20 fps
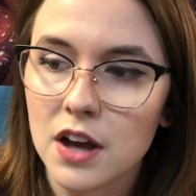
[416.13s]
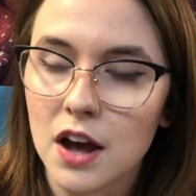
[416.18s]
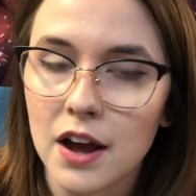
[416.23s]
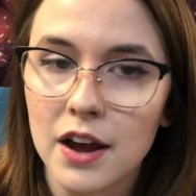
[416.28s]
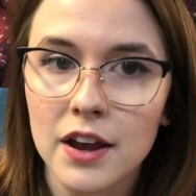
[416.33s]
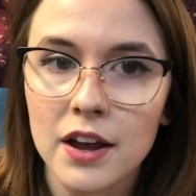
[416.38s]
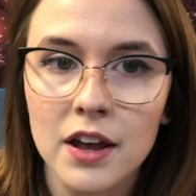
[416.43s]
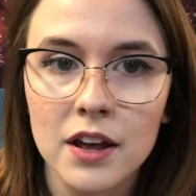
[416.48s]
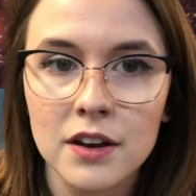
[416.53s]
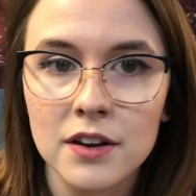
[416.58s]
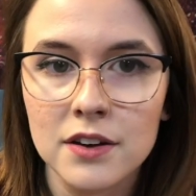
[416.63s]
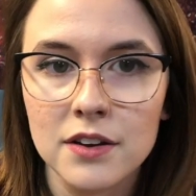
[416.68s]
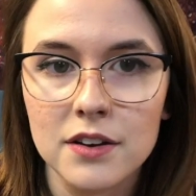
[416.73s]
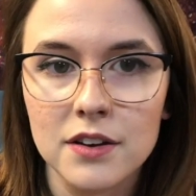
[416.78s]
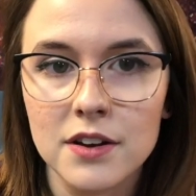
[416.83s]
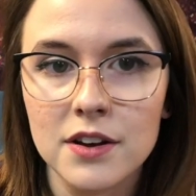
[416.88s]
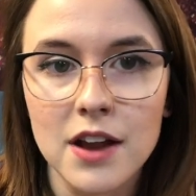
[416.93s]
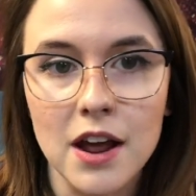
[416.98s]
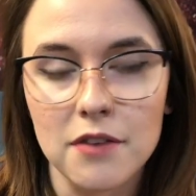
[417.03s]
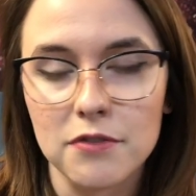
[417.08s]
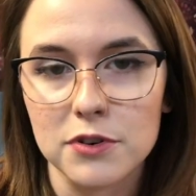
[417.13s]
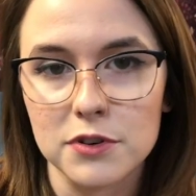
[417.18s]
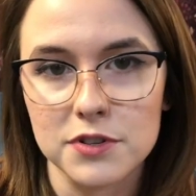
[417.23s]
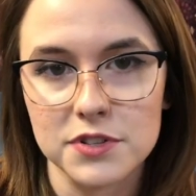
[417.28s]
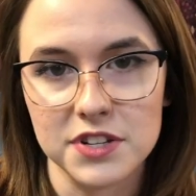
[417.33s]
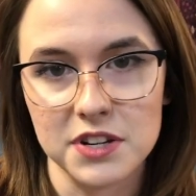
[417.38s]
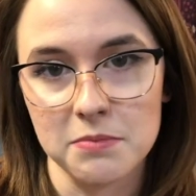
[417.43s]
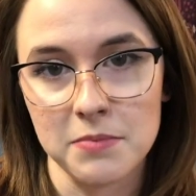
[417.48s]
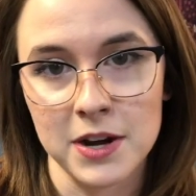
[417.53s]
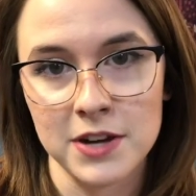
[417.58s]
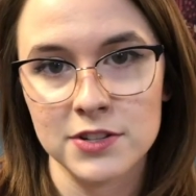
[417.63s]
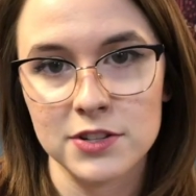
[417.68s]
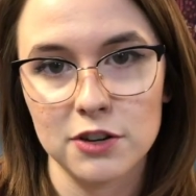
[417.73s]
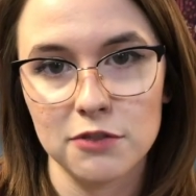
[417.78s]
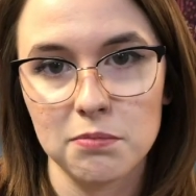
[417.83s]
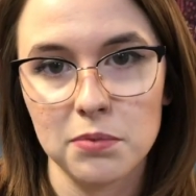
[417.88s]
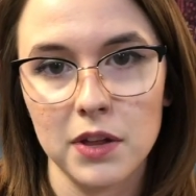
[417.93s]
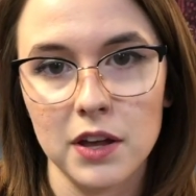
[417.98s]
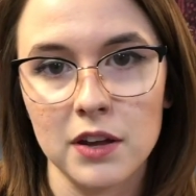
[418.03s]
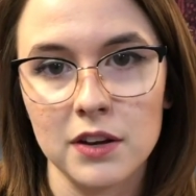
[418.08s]
I had never seen
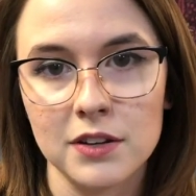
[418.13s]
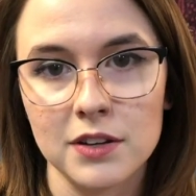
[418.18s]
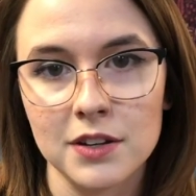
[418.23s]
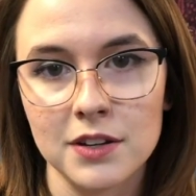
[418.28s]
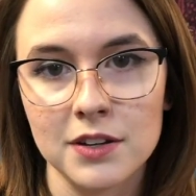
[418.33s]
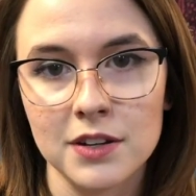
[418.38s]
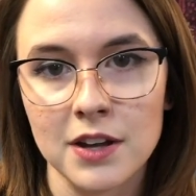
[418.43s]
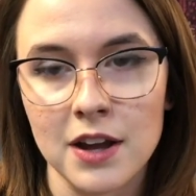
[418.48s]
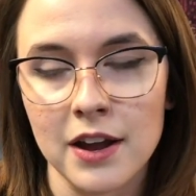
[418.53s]
myself playing D&D.